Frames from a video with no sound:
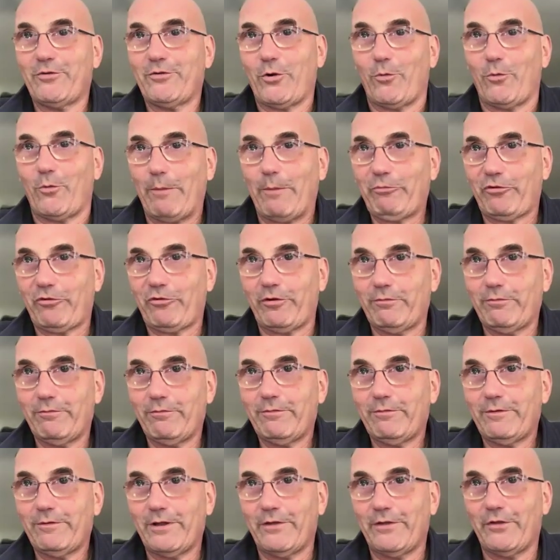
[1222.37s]
corruption
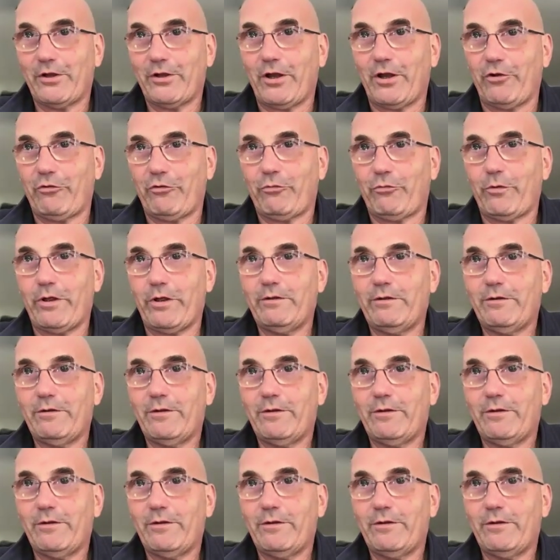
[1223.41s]
in the country.